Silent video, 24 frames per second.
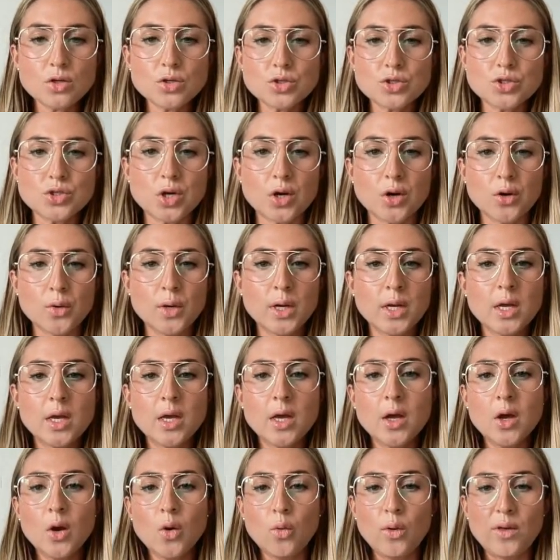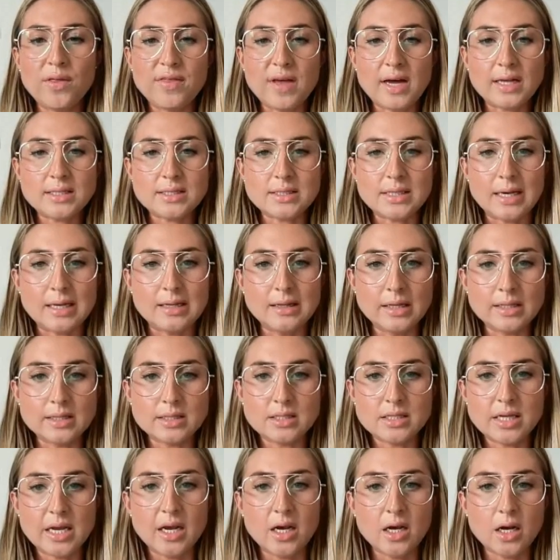So with that said,
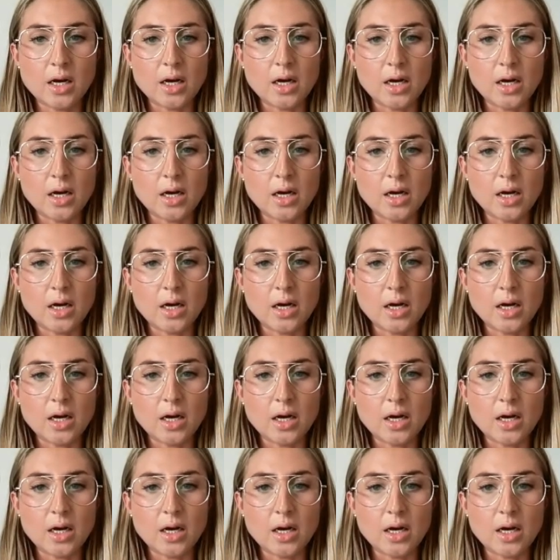let's take